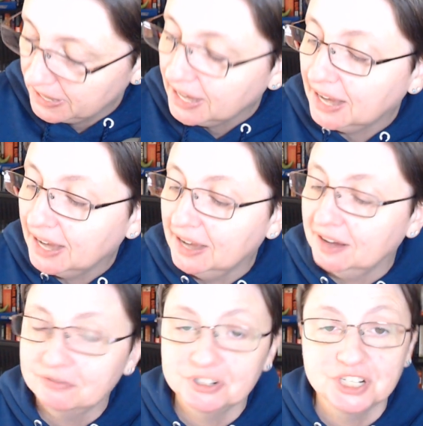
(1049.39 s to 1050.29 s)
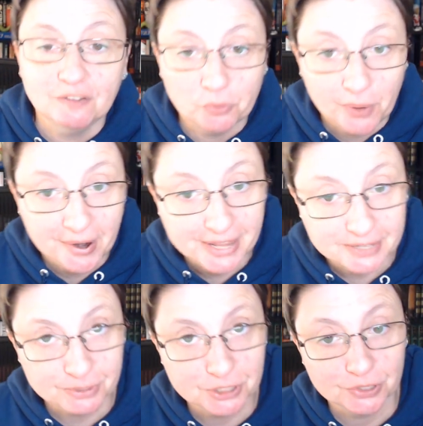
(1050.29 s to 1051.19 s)
Uh, for shelf
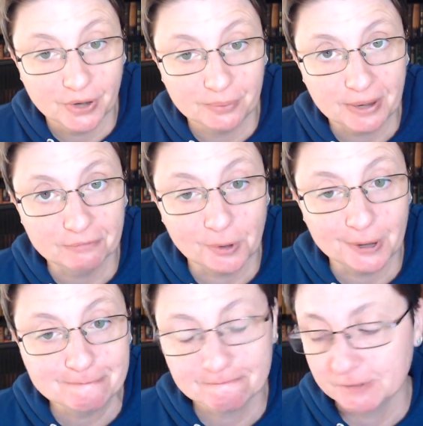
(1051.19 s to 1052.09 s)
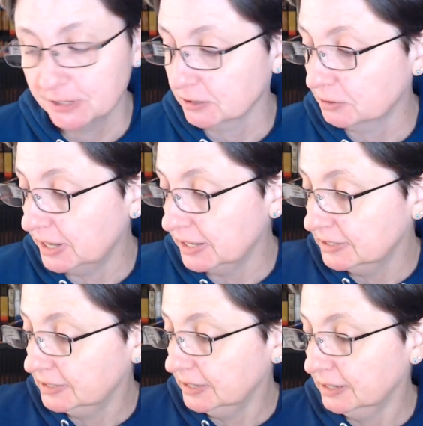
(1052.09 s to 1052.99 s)
awareness, which you know I write for, it's a great
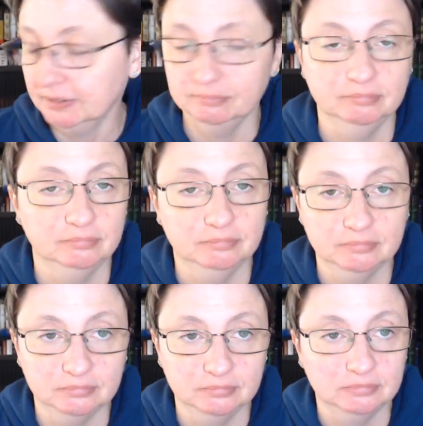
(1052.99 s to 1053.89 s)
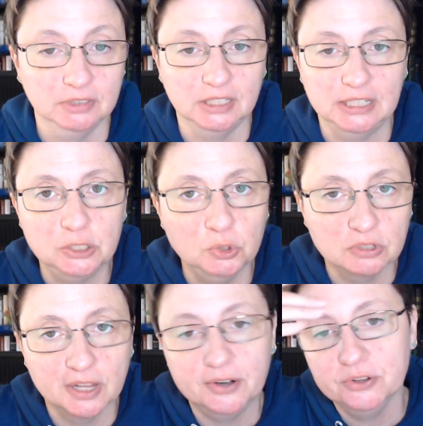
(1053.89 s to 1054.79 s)
uh, like
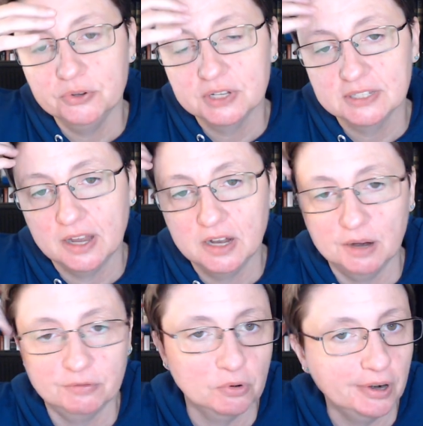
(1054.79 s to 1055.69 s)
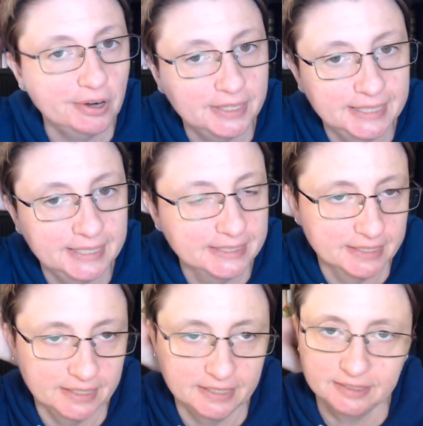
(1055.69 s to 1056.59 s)
newsletter you can sign up for and
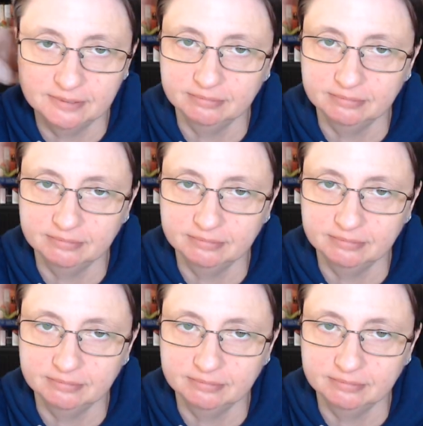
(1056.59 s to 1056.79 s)
uh,